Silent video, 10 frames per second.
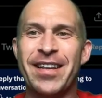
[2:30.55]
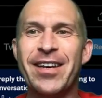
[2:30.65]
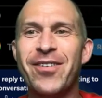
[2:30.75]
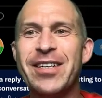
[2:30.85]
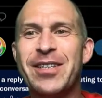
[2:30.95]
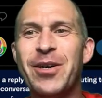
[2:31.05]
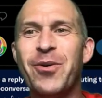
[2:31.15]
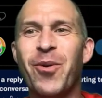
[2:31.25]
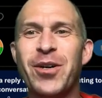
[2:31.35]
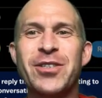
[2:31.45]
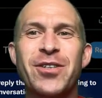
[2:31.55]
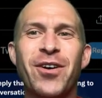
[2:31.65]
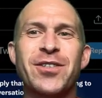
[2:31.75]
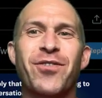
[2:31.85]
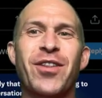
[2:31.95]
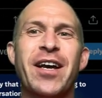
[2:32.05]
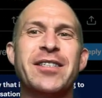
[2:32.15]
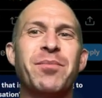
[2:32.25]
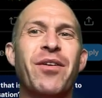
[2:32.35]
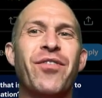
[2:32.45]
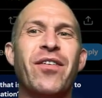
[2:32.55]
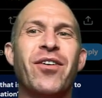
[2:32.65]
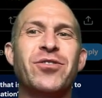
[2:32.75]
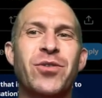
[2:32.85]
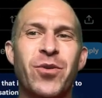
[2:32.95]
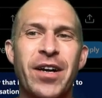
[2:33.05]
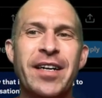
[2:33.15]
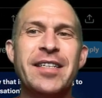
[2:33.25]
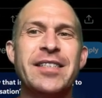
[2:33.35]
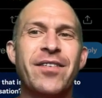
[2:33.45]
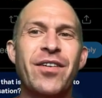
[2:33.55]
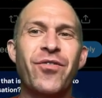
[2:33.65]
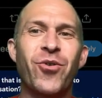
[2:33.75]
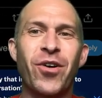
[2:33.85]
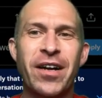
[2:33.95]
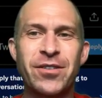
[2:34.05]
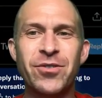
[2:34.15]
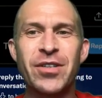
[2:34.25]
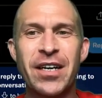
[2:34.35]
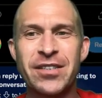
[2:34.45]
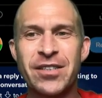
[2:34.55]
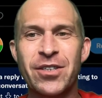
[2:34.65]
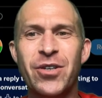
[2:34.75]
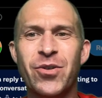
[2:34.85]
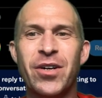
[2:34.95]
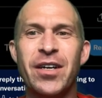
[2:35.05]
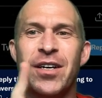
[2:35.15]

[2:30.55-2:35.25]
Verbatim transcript: The only two worst starts for the S&P 500 were 1974 and 2002.